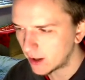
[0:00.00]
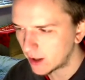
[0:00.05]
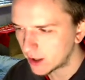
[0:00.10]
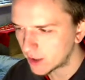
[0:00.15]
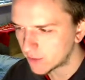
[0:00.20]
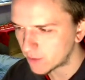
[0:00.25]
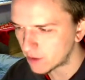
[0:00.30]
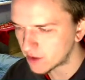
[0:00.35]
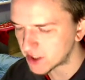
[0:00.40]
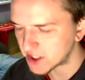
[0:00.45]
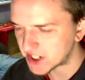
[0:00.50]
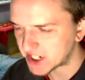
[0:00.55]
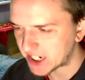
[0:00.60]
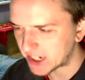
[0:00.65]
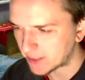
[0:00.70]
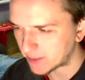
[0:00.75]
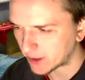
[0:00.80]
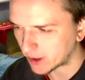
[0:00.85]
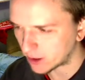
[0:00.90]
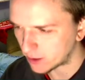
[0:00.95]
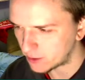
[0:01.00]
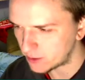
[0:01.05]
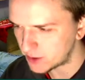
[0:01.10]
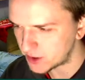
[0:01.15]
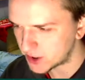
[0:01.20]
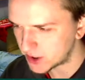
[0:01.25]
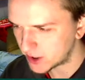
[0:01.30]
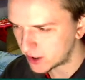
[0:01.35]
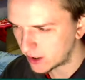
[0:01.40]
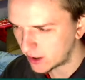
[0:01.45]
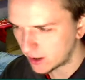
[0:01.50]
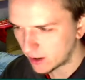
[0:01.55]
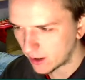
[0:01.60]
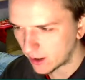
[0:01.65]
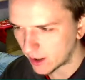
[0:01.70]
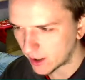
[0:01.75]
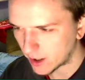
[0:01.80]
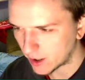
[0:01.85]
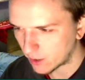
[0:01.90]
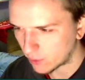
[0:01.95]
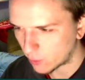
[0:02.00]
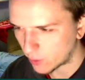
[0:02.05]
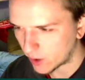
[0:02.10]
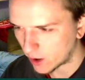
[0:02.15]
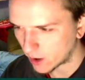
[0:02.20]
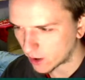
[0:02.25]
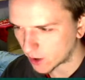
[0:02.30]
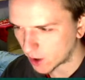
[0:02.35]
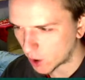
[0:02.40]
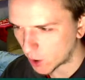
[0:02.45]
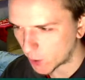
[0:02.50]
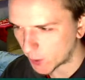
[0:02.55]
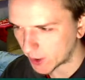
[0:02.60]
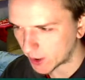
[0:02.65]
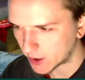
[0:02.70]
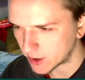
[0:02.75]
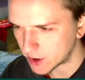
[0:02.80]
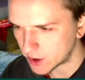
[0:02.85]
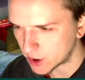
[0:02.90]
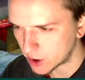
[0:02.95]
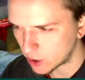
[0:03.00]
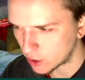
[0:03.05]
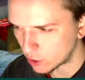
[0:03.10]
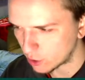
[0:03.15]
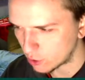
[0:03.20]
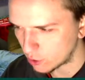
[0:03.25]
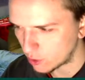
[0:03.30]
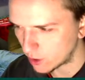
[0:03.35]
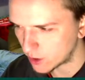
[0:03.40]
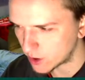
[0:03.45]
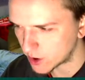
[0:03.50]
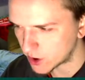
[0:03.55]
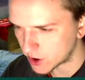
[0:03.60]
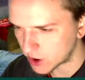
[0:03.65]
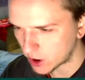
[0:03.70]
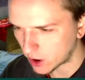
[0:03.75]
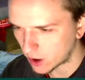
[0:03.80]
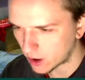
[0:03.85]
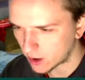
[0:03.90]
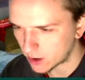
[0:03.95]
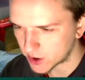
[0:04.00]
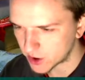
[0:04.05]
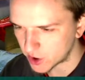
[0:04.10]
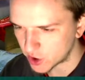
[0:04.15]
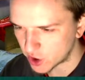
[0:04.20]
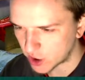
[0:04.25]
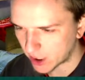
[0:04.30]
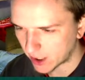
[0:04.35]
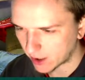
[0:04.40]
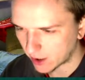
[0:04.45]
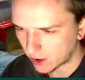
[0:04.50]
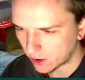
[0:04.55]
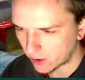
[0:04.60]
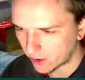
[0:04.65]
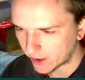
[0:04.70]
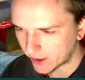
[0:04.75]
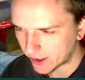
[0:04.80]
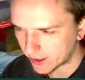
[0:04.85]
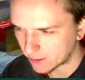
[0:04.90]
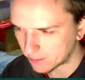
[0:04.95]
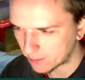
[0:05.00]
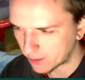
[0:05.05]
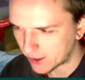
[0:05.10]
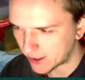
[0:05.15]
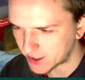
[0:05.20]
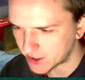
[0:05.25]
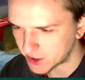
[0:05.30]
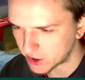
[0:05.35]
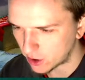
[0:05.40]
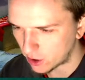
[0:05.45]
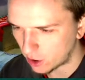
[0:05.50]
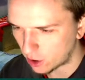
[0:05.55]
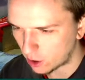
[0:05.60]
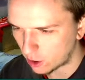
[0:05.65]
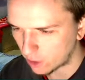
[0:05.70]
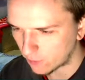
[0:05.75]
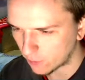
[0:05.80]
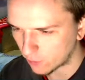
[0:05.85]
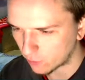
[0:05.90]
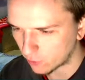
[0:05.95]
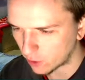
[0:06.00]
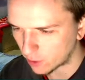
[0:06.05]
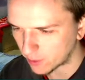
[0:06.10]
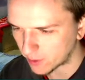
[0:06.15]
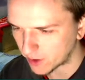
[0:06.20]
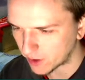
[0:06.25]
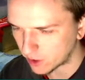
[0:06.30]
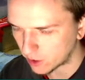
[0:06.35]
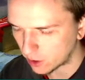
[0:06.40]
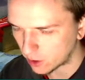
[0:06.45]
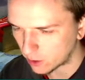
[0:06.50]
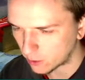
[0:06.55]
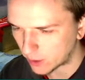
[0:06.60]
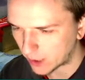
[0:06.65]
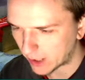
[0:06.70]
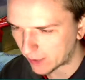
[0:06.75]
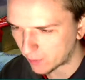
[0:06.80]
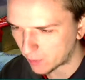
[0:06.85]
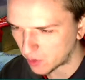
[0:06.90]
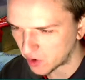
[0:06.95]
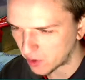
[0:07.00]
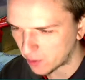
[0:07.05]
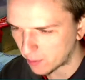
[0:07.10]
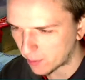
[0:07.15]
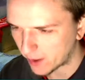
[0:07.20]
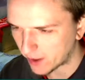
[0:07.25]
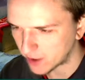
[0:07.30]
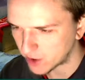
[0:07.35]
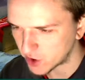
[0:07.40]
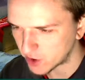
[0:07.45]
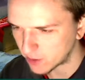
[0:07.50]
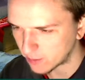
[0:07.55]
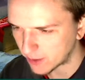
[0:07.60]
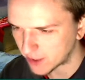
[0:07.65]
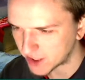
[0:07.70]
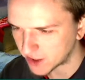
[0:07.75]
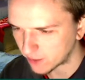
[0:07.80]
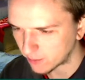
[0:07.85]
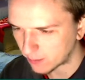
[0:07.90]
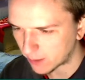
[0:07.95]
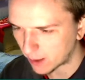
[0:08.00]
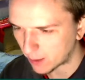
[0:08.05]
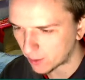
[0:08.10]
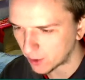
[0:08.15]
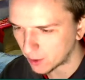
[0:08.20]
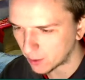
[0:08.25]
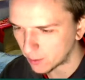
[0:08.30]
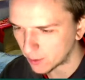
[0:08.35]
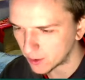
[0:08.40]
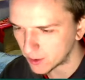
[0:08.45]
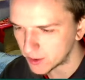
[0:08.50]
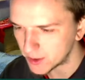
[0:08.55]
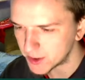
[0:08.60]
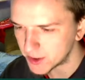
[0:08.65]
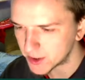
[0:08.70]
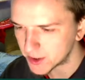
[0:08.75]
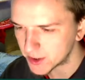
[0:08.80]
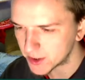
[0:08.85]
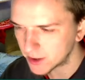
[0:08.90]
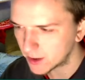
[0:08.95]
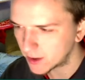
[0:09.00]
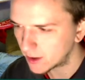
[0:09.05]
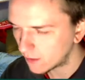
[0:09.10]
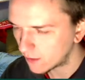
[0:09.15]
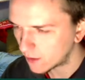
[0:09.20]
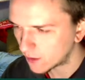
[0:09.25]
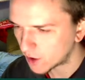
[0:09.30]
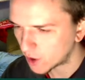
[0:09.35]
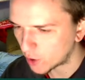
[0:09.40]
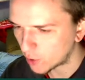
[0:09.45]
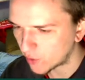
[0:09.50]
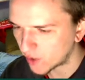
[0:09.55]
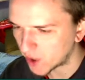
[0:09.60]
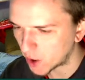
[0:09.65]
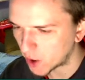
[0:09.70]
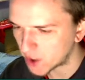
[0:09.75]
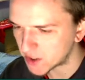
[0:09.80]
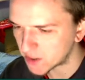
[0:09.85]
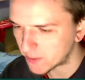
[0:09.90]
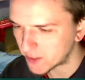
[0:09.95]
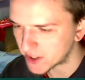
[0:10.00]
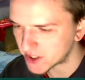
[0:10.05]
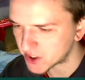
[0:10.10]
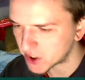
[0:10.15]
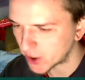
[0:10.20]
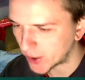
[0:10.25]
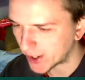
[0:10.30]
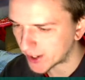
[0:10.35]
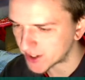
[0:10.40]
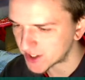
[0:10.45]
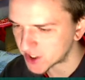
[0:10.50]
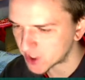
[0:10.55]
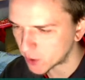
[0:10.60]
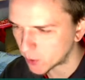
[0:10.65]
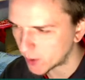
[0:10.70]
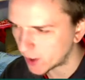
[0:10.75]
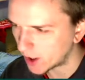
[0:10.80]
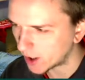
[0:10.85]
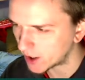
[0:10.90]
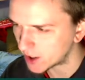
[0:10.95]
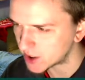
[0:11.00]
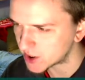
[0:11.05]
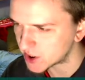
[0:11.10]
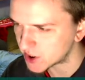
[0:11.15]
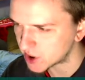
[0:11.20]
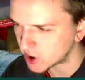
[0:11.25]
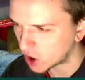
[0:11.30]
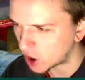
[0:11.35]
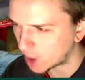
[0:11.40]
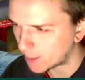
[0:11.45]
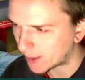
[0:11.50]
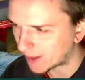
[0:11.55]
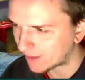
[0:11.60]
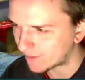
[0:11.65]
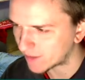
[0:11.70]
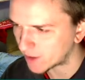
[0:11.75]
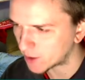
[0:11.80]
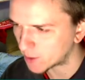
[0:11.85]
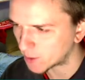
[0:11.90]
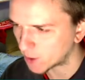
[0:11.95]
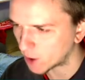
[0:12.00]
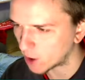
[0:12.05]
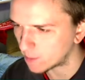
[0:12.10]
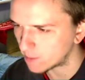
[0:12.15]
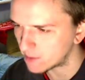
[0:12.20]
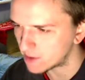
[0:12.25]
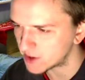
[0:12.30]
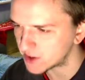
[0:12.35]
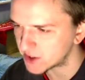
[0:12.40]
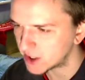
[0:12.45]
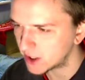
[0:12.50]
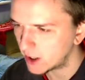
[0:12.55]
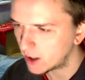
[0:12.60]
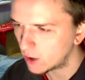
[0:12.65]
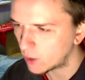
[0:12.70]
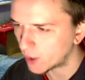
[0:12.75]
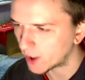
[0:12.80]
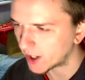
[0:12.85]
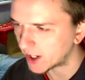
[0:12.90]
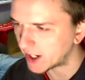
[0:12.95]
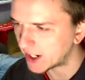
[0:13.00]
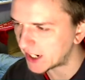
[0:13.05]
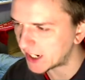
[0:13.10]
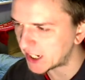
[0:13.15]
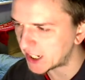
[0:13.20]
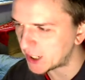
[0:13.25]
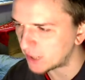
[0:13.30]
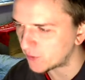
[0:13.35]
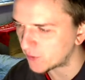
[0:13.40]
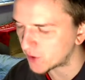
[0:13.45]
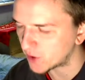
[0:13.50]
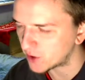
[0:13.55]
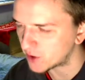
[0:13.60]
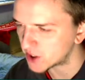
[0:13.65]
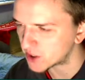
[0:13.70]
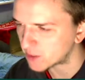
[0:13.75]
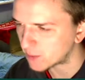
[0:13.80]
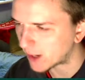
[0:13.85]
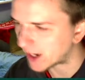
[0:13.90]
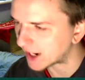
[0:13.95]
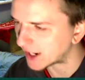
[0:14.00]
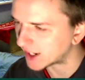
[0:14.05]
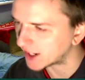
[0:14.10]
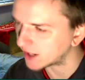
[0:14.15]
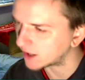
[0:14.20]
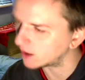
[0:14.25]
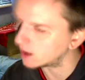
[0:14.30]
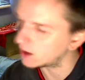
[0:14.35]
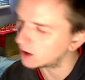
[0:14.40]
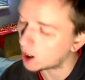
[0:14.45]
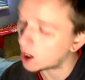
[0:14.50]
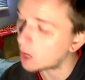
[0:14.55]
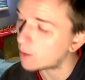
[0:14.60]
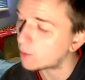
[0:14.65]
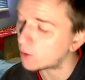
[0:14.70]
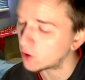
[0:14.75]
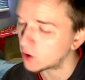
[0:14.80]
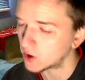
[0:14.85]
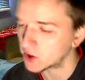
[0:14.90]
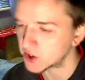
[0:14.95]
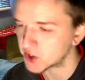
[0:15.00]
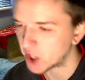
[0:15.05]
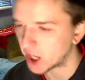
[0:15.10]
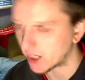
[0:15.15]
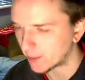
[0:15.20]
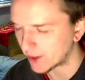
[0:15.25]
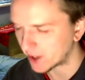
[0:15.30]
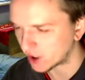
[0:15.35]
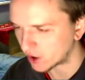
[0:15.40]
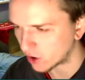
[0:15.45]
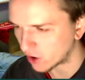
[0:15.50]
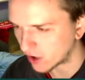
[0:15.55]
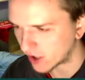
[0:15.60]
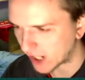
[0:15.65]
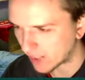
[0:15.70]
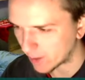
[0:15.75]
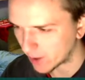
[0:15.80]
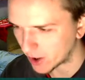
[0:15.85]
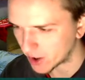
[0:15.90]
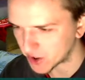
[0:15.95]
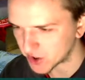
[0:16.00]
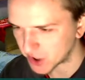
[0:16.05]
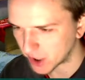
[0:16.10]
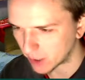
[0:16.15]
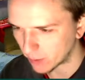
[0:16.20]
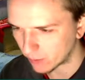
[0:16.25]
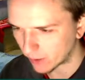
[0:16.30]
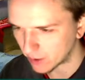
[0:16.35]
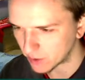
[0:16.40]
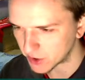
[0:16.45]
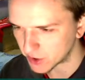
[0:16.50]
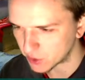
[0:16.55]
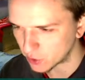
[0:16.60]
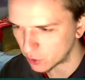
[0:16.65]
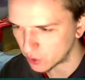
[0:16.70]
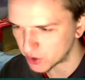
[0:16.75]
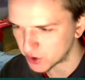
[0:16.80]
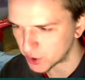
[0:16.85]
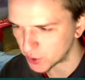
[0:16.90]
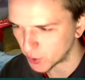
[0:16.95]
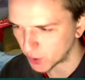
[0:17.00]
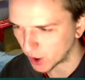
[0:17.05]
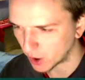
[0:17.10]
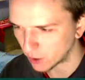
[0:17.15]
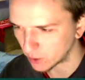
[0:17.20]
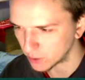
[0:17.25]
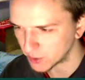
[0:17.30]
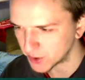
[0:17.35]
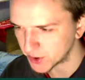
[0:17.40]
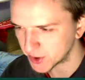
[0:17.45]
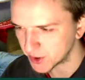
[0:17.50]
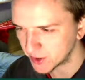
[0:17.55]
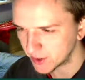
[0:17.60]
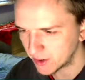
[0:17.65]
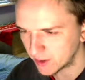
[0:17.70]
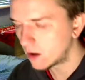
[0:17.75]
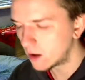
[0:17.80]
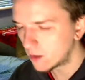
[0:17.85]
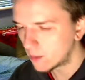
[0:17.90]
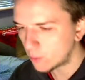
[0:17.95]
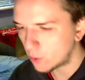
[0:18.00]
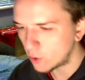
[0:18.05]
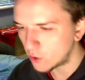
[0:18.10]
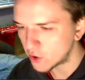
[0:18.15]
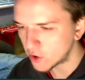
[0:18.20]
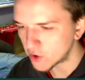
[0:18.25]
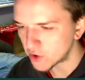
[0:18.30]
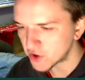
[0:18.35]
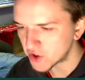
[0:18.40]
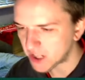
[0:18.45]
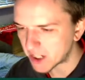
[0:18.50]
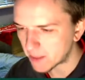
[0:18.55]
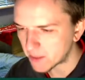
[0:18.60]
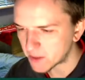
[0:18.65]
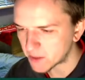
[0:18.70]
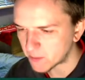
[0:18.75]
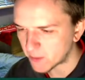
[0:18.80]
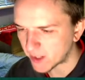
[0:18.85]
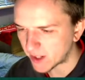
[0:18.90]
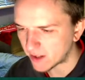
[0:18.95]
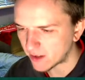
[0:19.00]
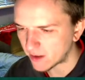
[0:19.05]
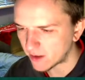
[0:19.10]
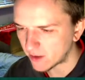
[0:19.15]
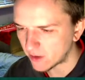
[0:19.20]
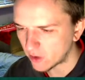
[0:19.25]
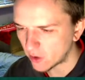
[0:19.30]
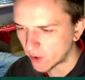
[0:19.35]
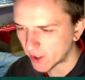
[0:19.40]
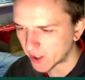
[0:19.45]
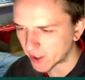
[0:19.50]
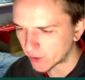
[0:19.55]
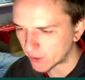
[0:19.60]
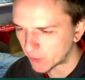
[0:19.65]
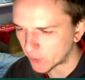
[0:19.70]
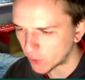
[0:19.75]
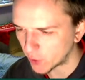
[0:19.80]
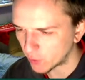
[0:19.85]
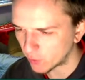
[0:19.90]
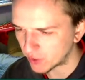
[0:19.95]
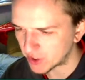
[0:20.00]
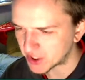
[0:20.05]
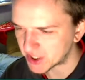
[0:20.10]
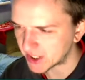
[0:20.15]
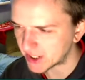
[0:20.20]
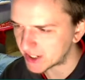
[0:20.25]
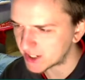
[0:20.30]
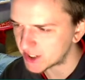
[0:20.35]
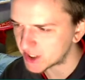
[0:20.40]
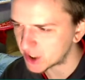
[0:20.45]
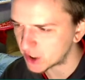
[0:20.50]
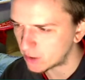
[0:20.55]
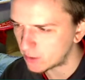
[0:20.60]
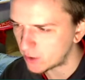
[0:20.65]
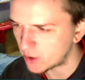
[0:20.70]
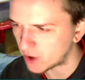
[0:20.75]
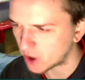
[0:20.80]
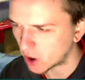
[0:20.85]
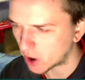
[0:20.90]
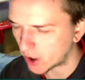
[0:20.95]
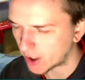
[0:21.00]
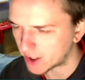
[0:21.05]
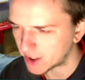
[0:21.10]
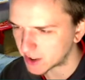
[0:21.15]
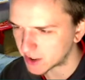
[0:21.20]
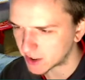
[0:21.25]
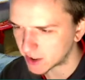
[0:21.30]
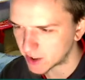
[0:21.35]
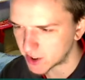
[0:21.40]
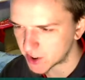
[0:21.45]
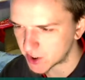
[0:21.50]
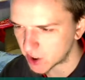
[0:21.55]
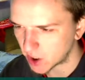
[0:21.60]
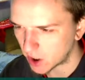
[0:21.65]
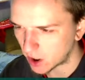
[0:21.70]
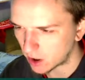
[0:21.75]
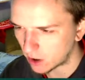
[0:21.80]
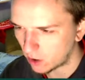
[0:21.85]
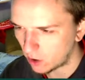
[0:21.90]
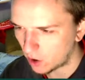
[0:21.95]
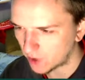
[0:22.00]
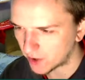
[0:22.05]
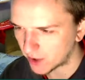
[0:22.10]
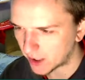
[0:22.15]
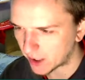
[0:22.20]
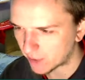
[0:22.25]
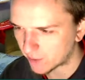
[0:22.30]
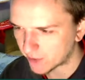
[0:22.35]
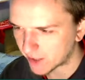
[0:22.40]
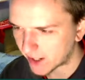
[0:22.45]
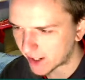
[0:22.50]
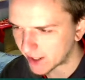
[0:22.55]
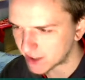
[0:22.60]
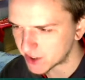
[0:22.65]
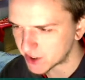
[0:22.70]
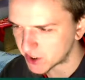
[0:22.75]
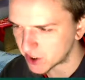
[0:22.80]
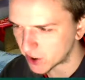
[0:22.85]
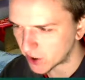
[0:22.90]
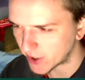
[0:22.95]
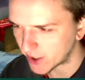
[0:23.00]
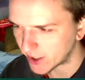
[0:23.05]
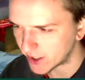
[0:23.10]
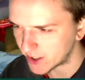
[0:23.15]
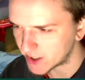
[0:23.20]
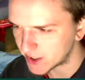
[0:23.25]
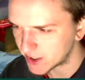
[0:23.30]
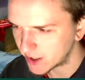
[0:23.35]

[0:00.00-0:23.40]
As far as the team goes, we are going to start Chaglar in place of Robin Knott. We'll have him on the bench in place of Papadopoulos. Carrillo is a bit tired, so we are going to start Mario Gomez. We're going to leave Yunus Mali up alongside him. Had a good game last time round and scored 2 goals. Paul George and Tep has been not in great form recently, so Muniain is going to start on the left-hand side.